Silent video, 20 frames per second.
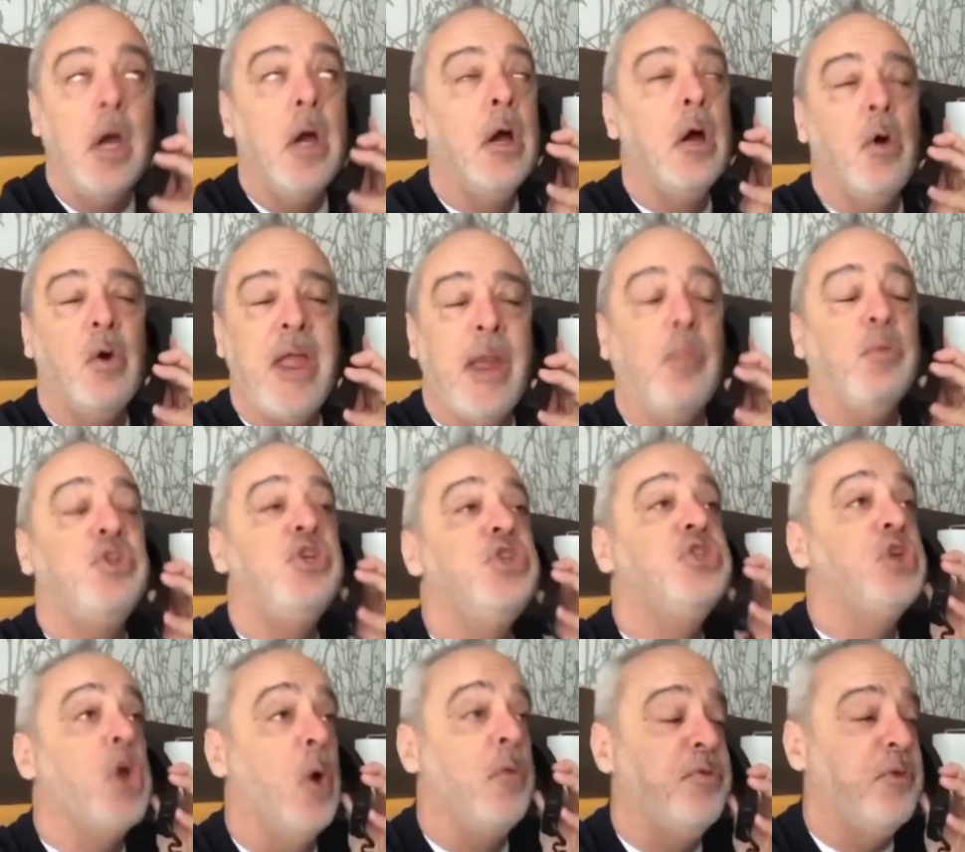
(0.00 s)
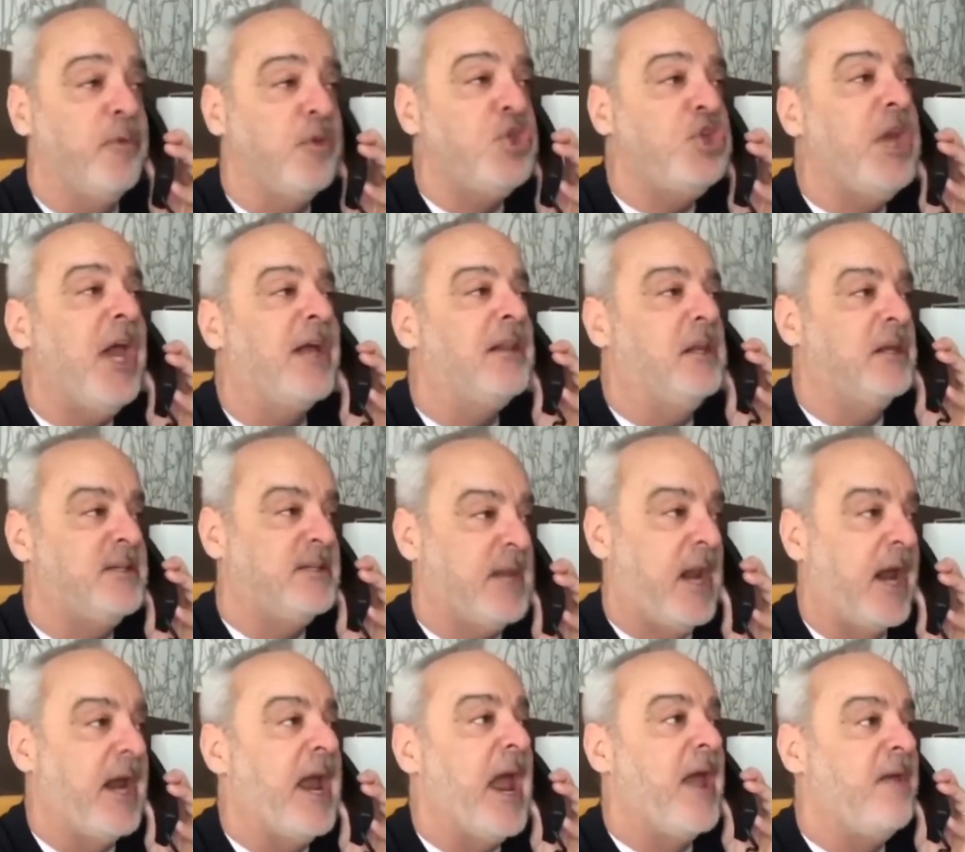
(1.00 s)
Okay, well, just go through the checklist that I
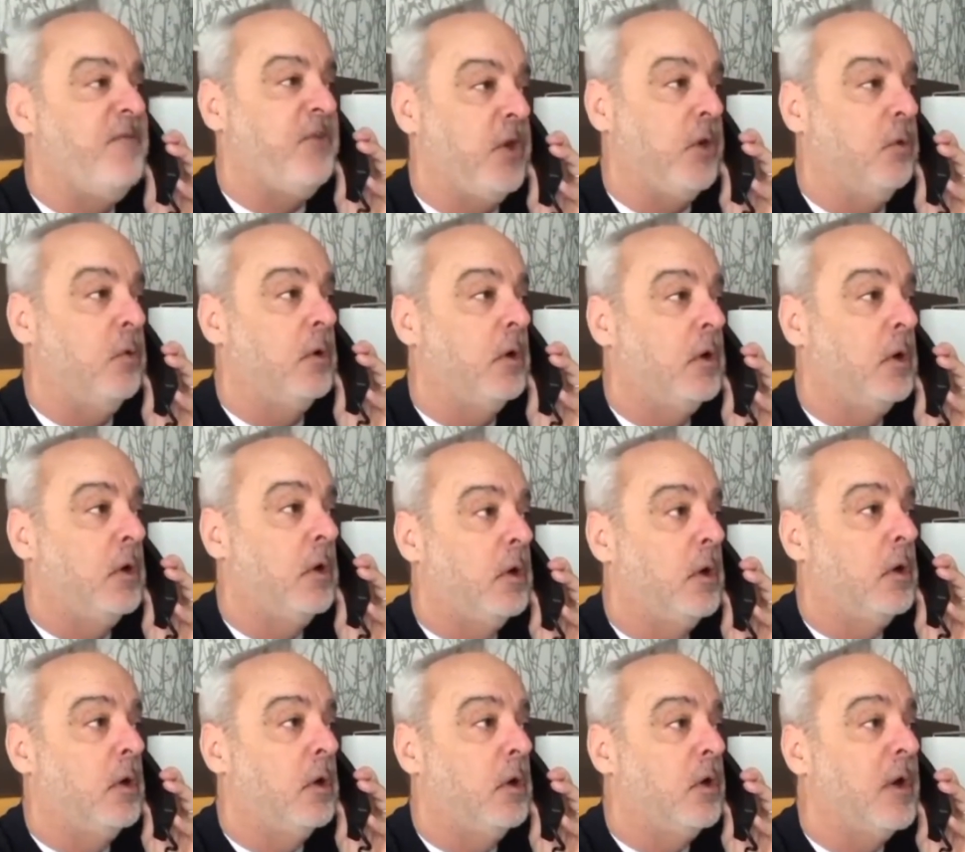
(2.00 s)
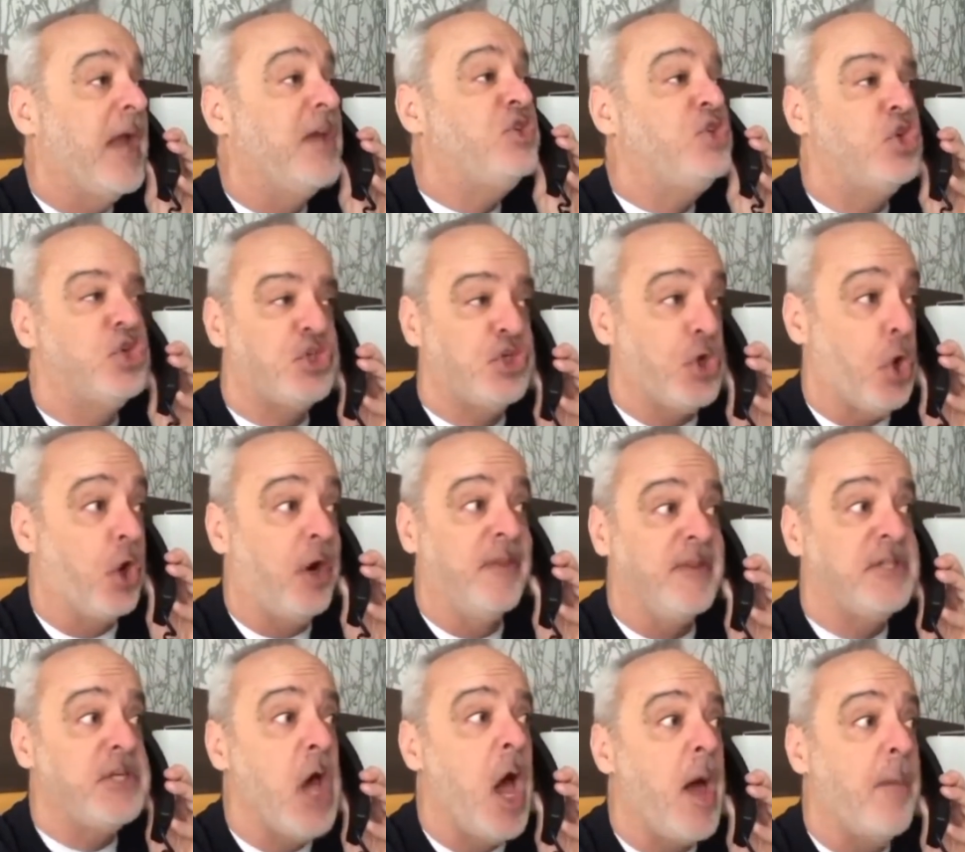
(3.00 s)
gave you. Okay, just start at the
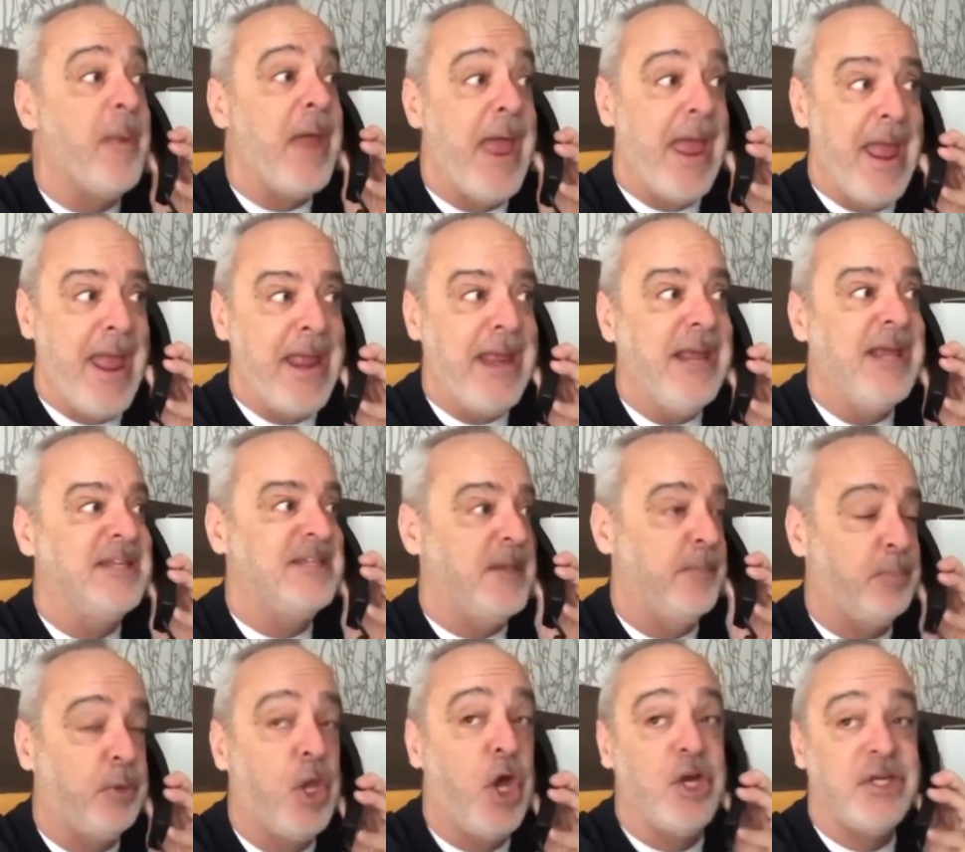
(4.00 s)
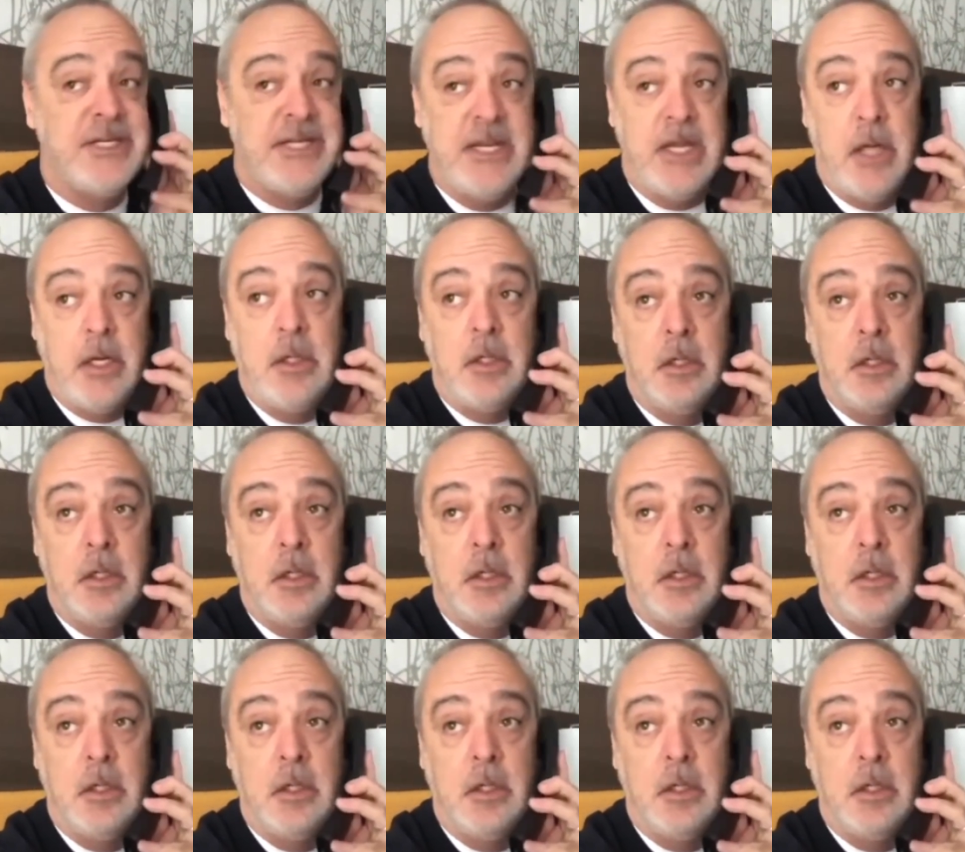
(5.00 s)
top. A, is it plugged in?